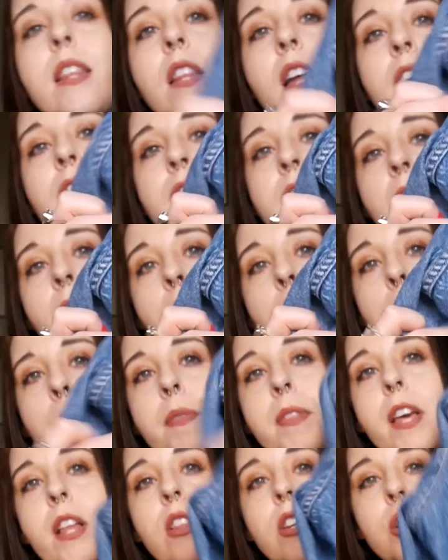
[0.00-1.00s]
love
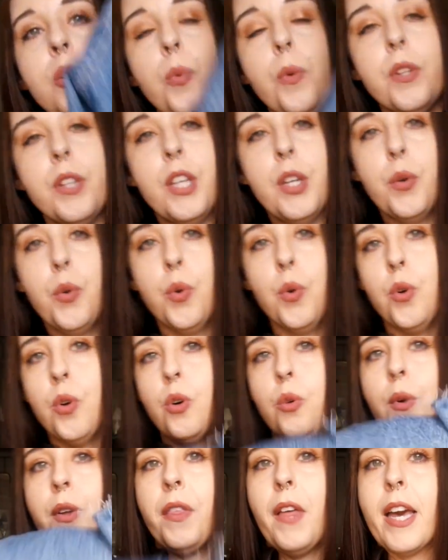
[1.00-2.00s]
them. They look really
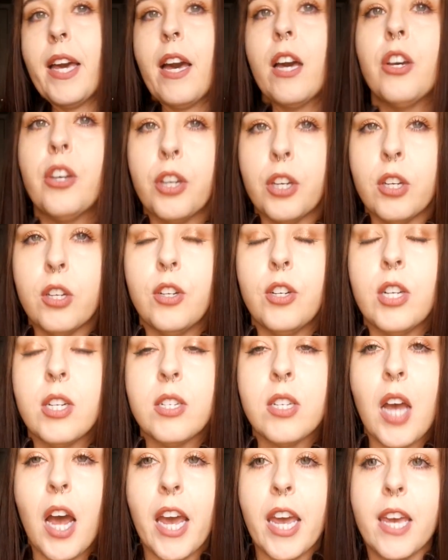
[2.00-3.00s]
cool with like a good
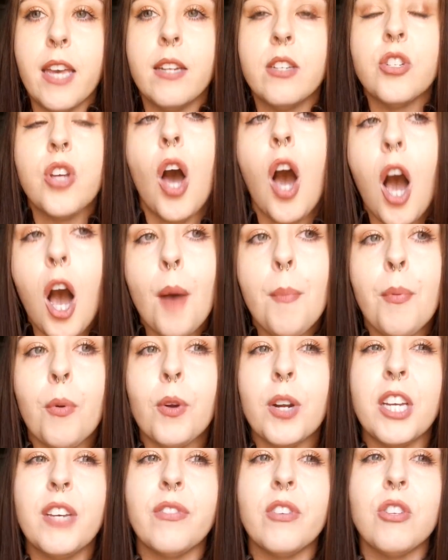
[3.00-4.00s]
tight top,
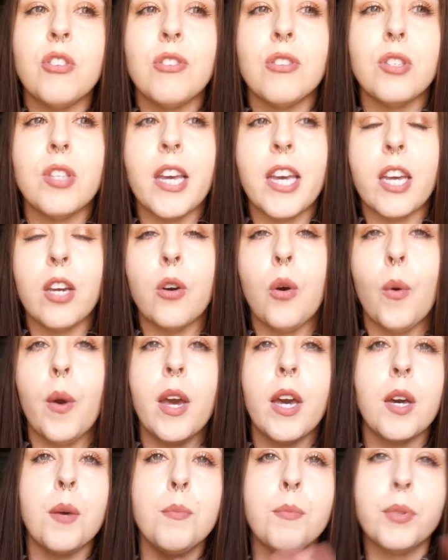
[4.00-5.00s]
or even just like
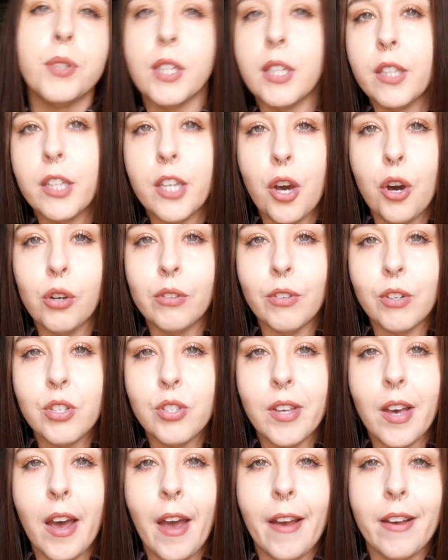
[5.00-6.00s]
going completely
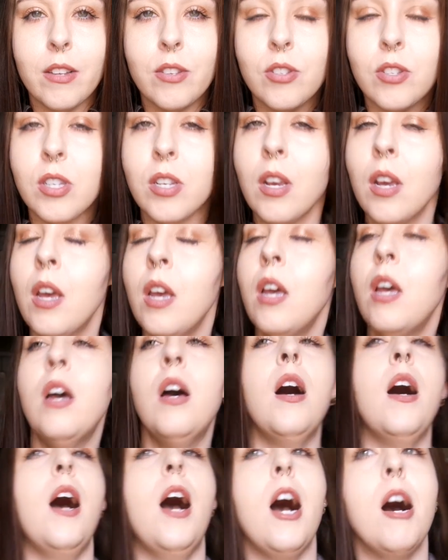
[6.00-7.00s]
oversized
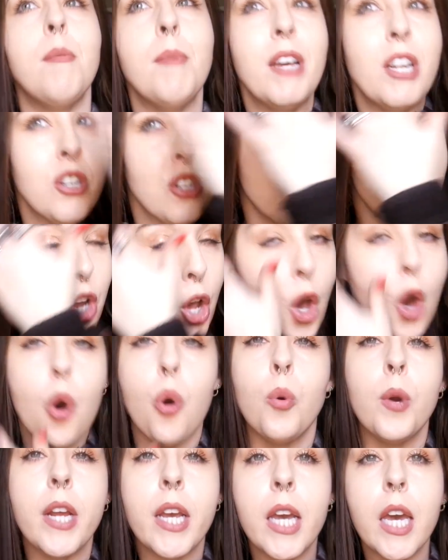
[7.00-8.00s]
and just
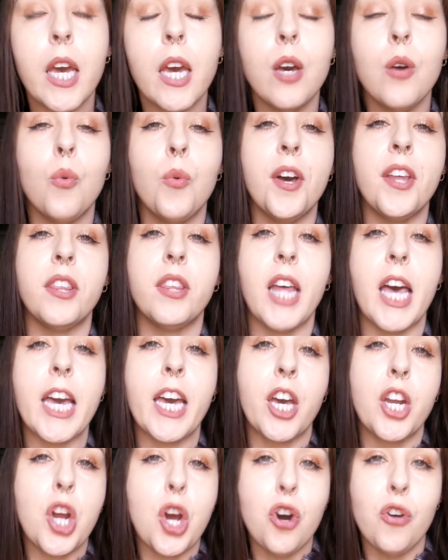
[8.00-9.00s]
owning it with
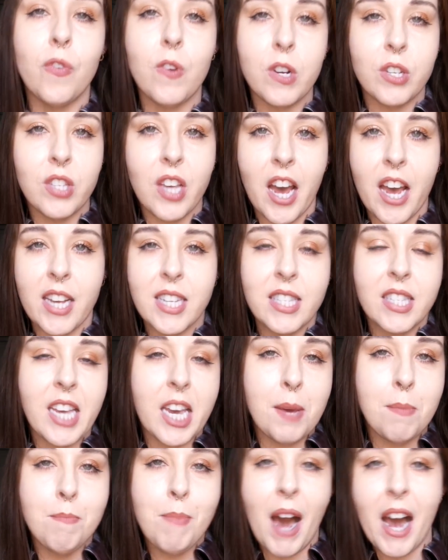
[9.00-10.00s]
like an oversized
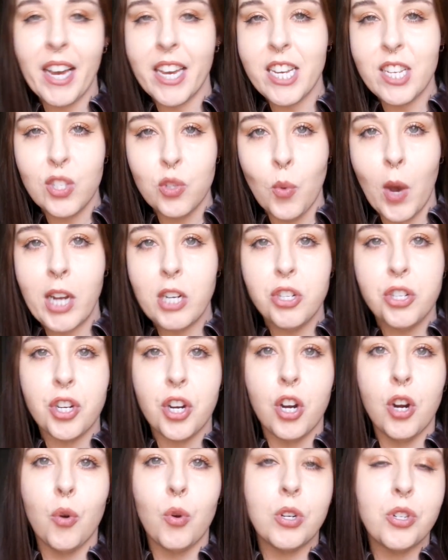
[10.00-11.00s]
like baggy
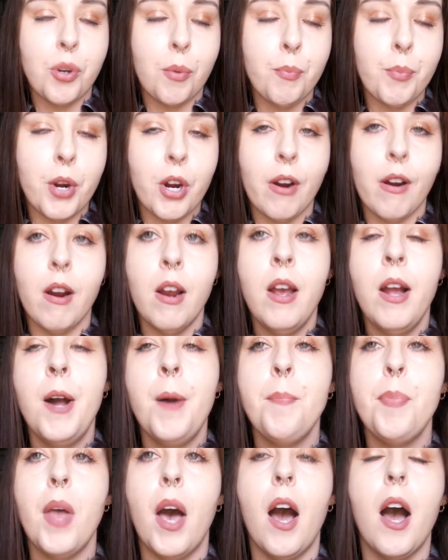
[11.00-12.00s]
sweatshirt or jumper.
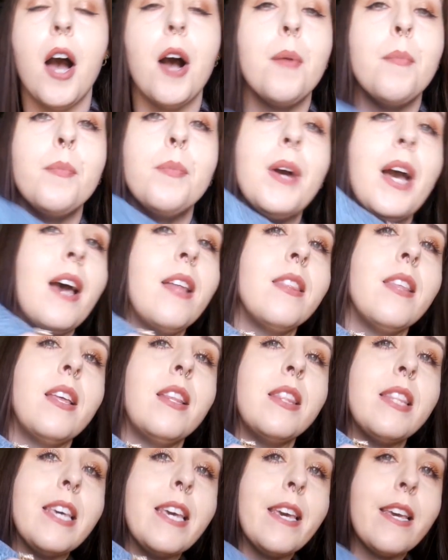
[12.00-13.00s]
And
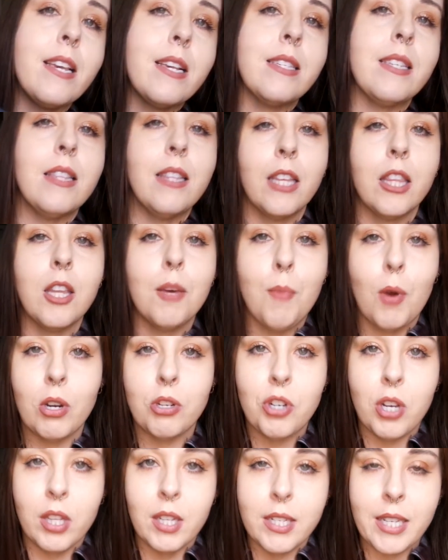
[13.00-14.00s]
then these, and then the
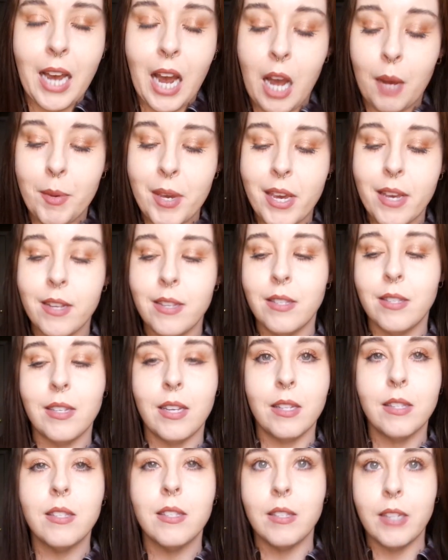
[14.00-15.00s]
Margiela Tabis,
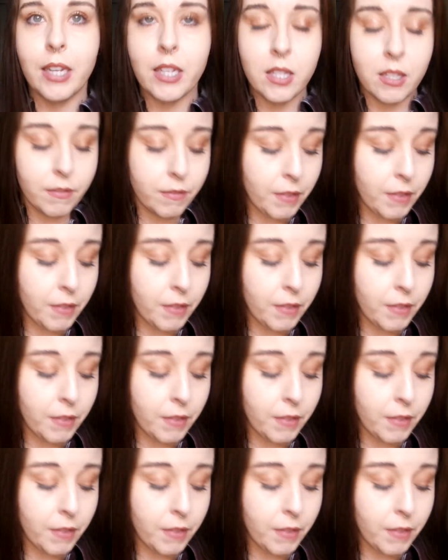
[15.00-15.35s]
it's a